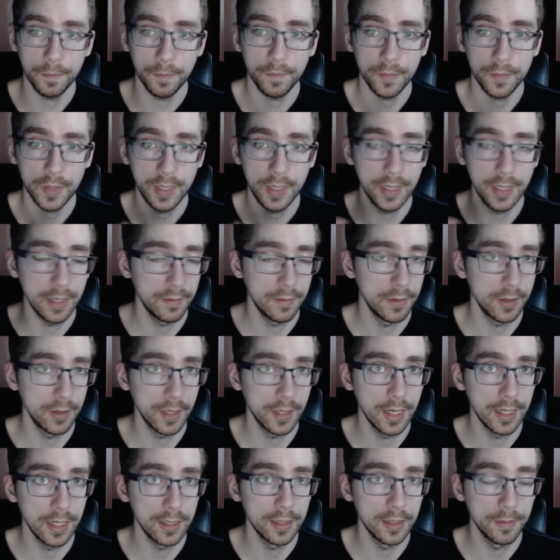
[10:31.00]
he ever
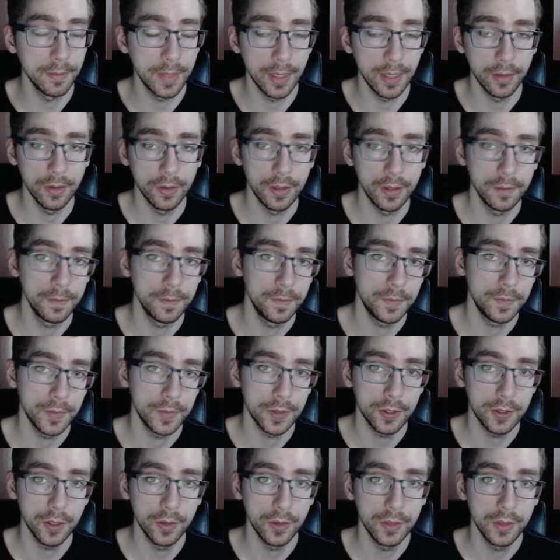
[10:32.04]
got into power.
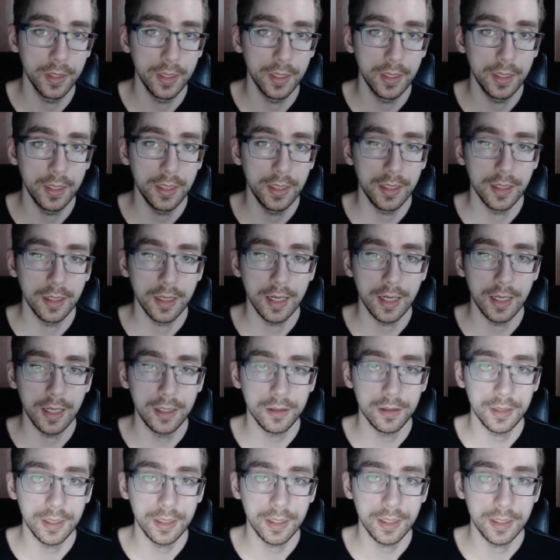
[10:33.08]
So I
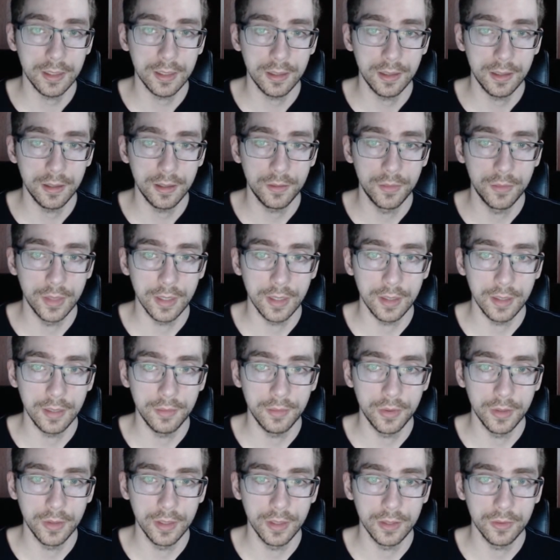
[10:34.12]
don't think his little brownie
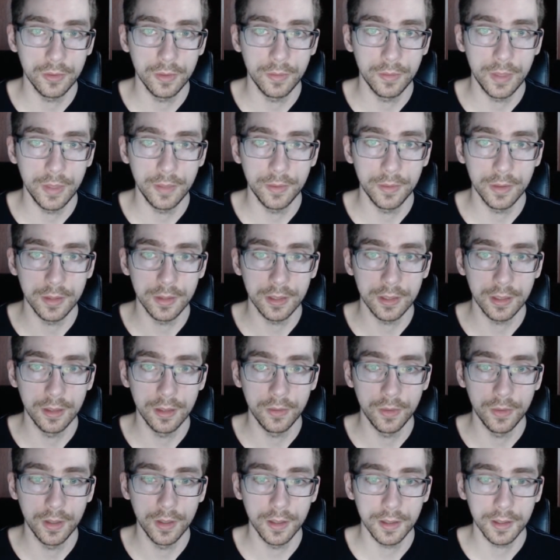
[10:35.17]
points with people is going to
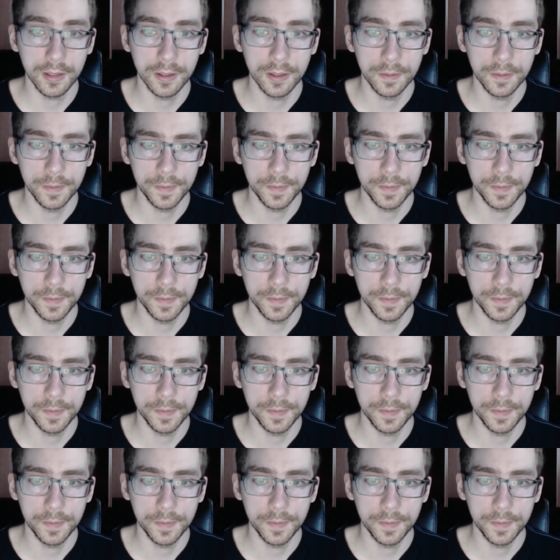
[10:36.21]
work.